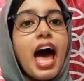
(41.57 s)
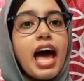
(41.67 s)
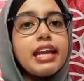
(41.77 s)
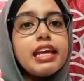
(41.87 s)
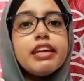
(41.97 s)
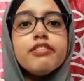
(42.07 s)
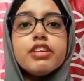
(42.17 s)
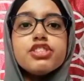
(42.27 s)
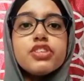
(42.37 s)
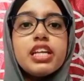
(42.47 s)
and
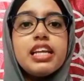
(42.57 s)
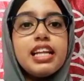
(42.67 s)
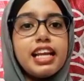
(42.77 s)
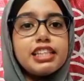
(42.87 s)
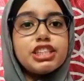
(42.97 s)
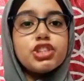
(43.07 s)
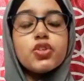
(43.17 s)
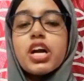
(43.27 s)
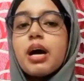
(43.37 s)
eventually leads to